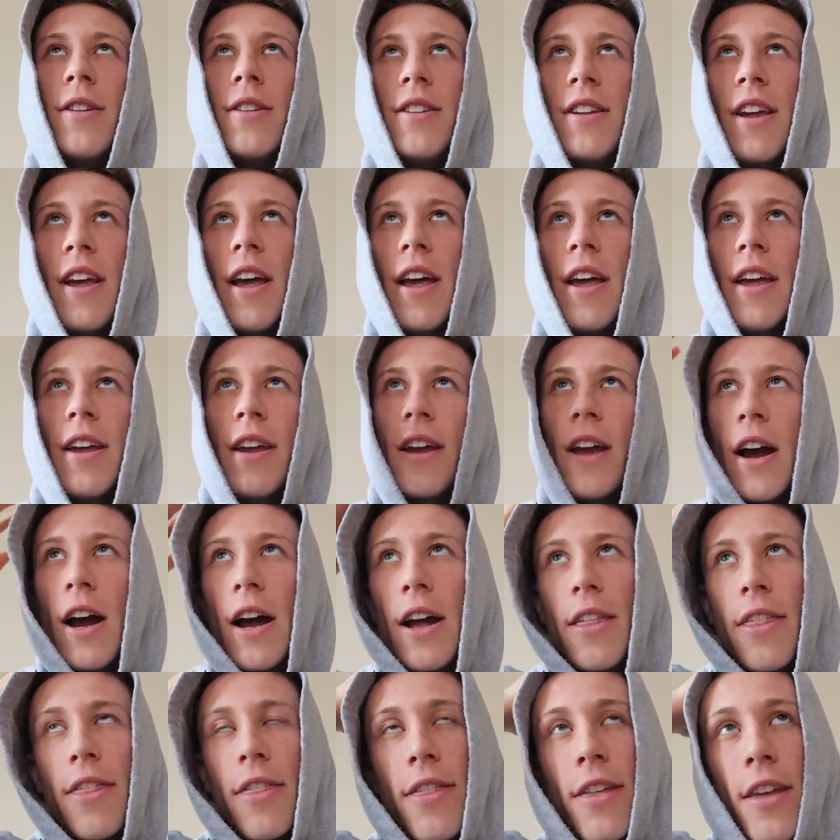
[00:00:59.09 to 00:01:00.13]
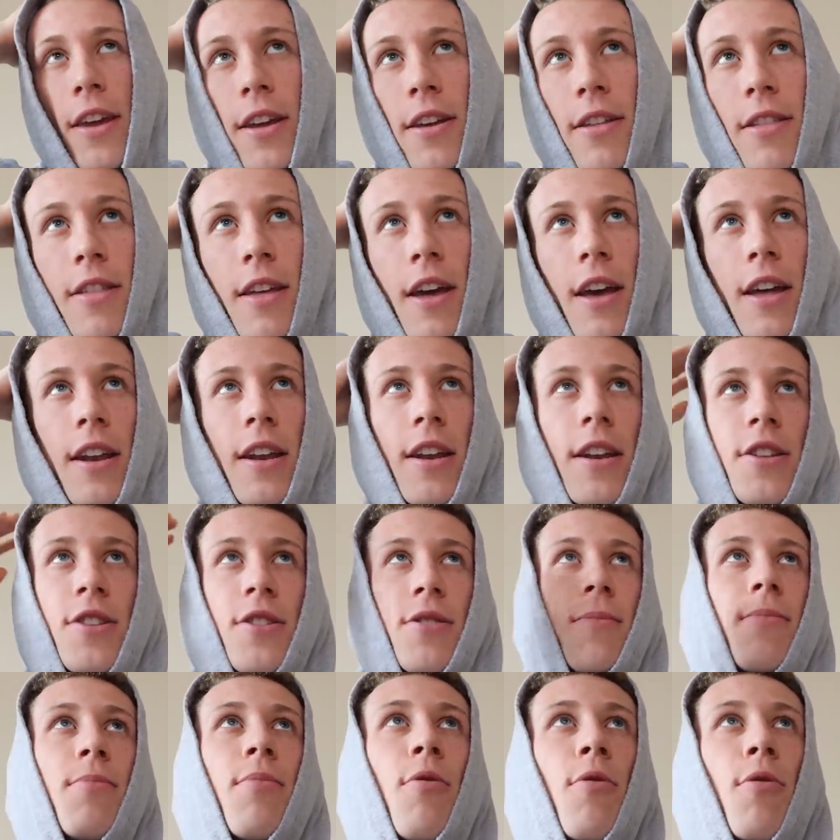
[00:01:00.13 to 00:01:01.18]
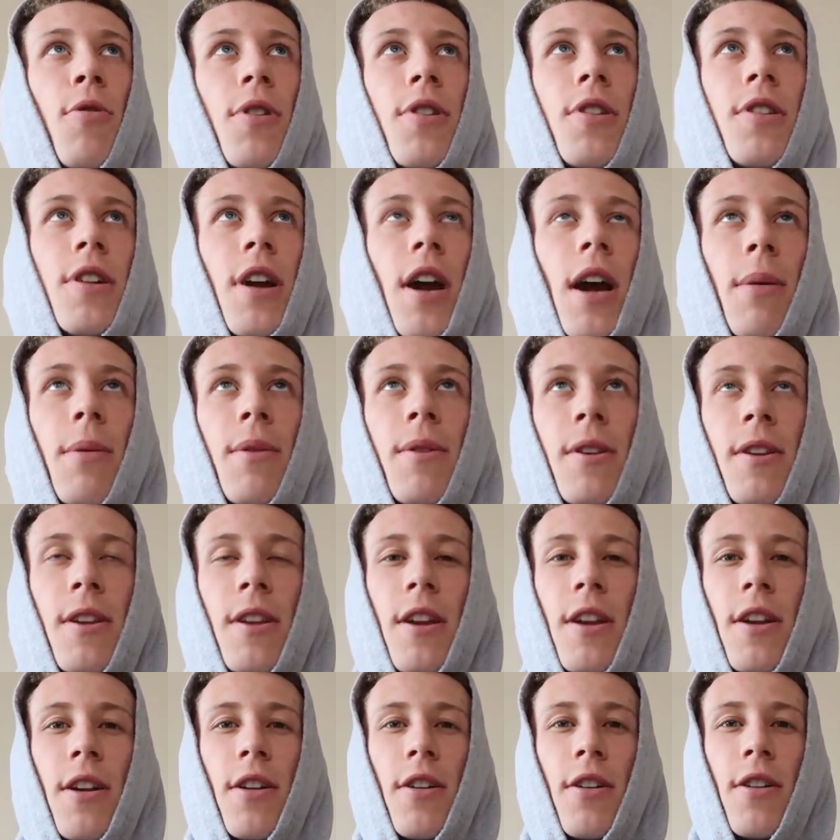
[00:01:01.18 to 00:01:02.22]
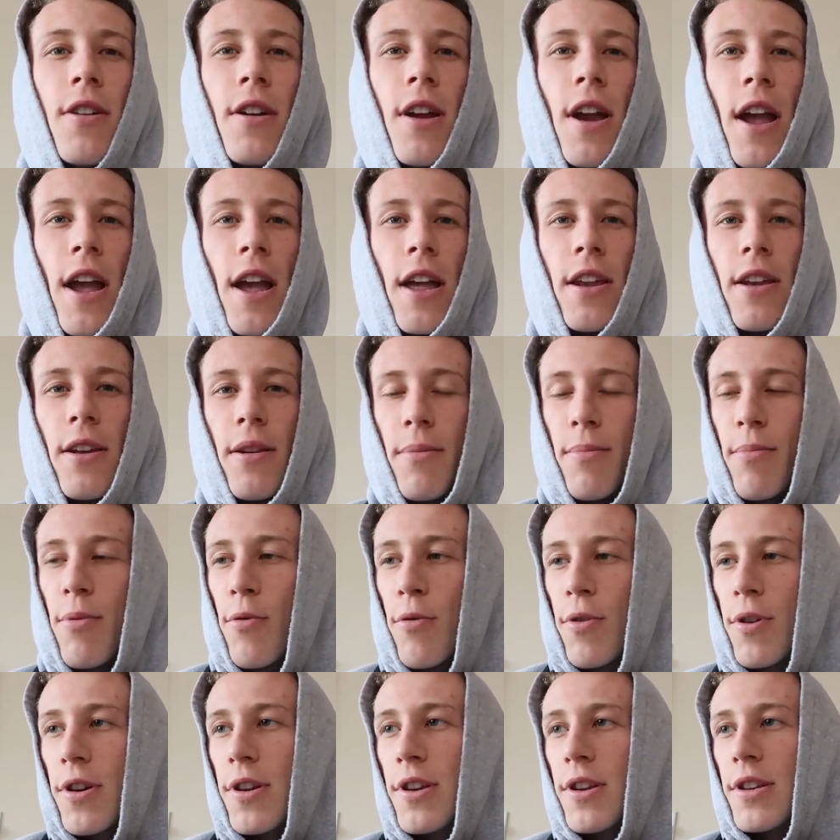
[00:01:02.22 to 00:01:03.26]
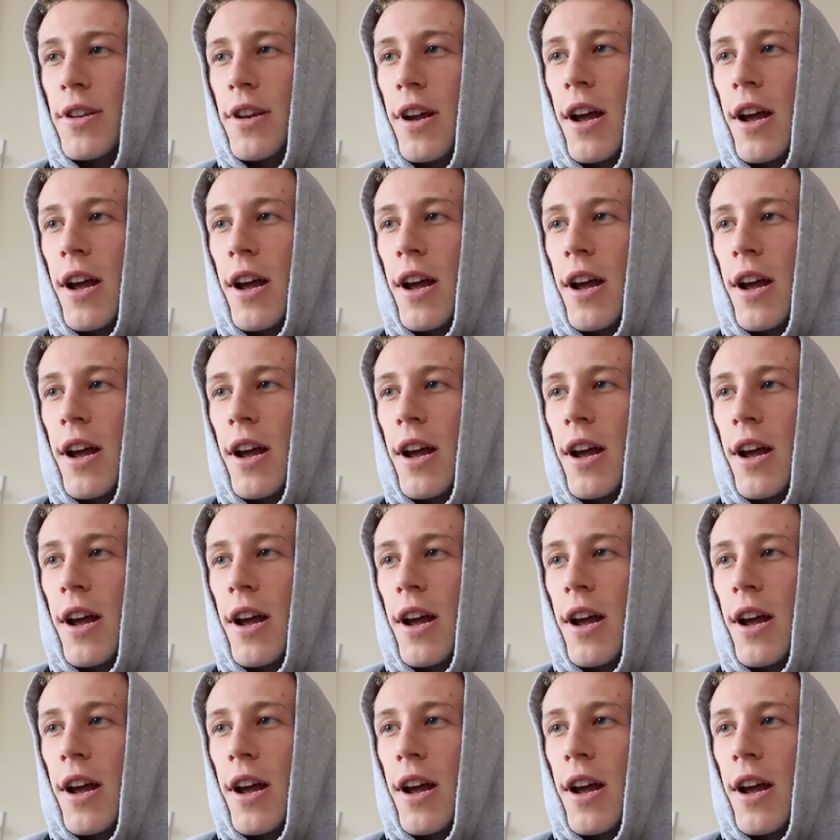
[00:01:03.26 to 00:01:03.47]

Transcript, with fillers: today I think that it is an important time of the year and an important